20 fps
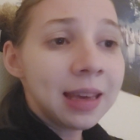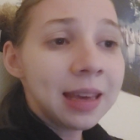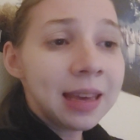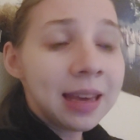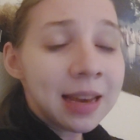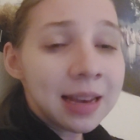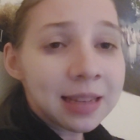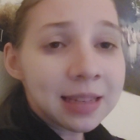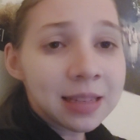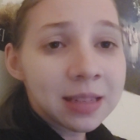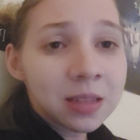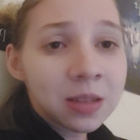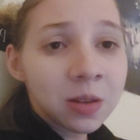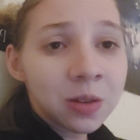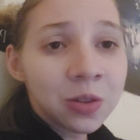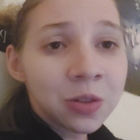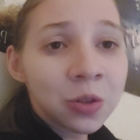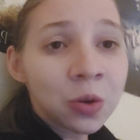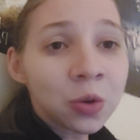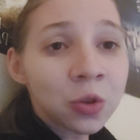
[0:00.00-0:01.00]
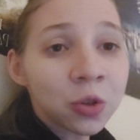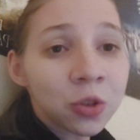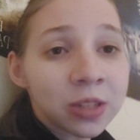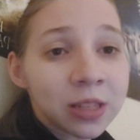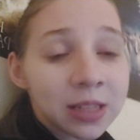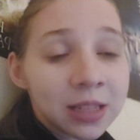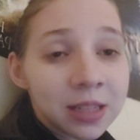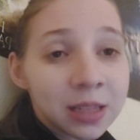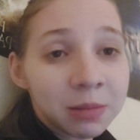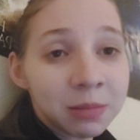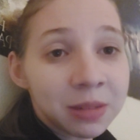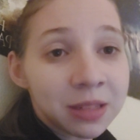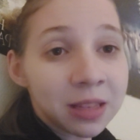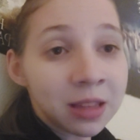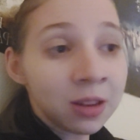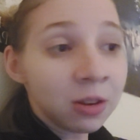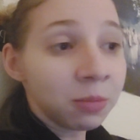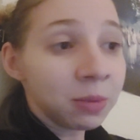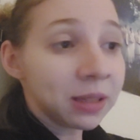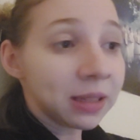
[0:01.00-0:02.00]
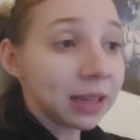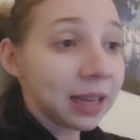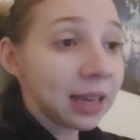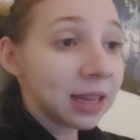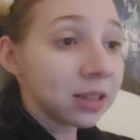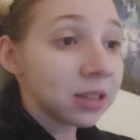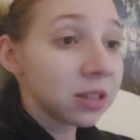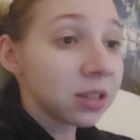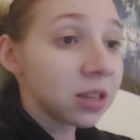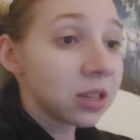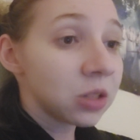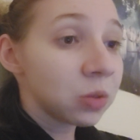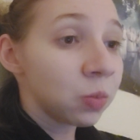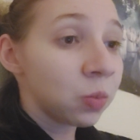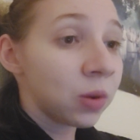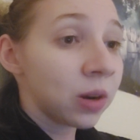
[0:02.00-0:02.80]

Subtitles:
Yes, so the social system is a little bit against us.